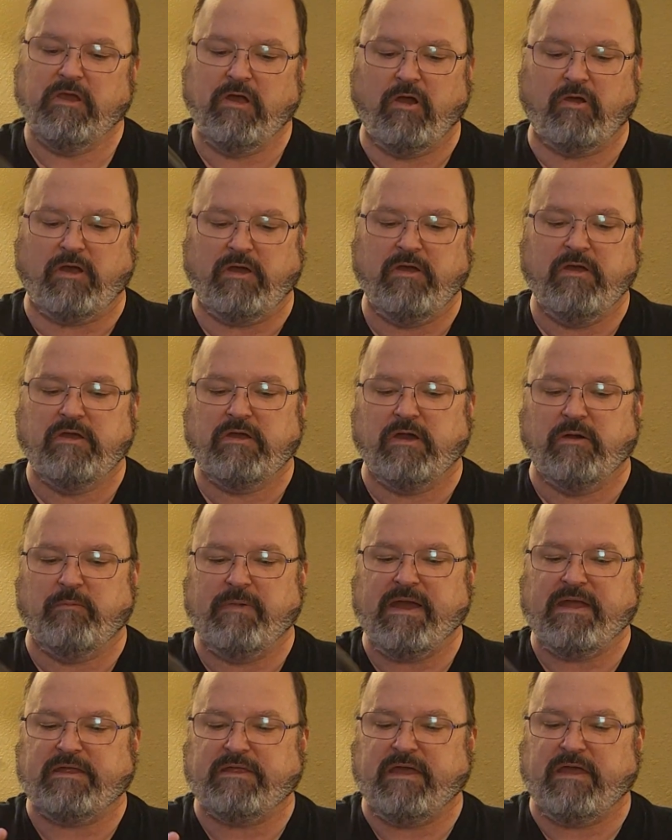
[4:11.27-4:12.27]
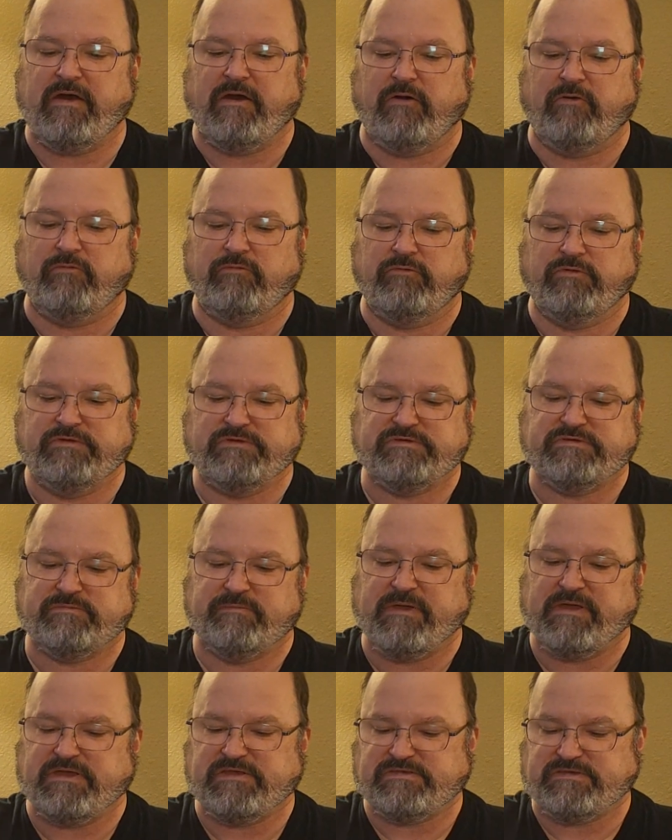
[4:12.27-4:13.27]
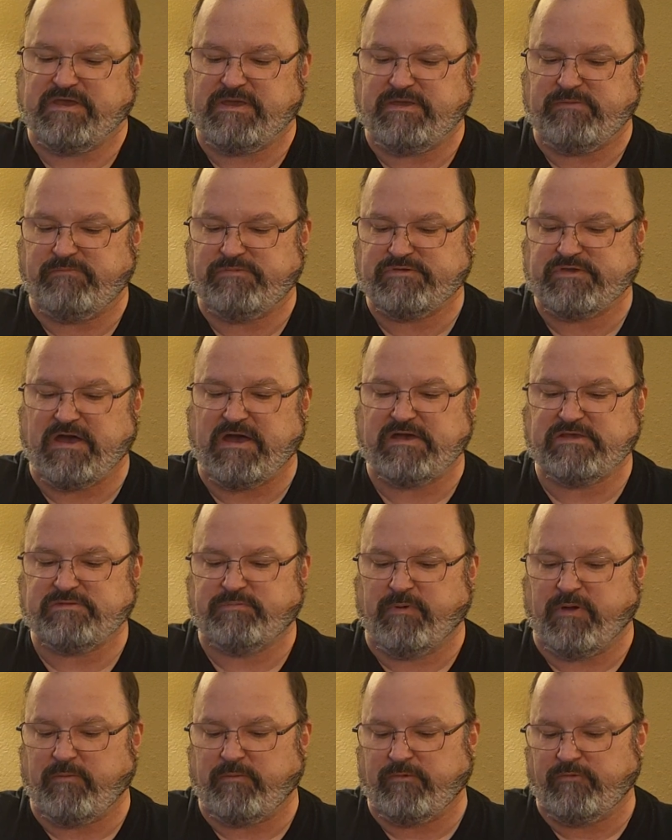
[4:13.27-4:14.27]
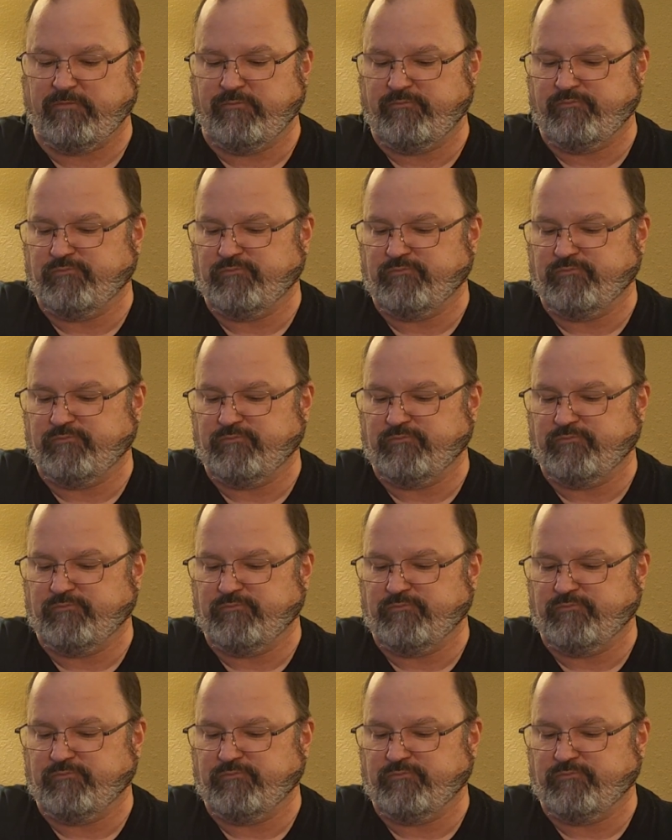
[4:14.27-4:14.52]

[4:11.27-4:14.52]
Okay, come back down, just make the same size bubble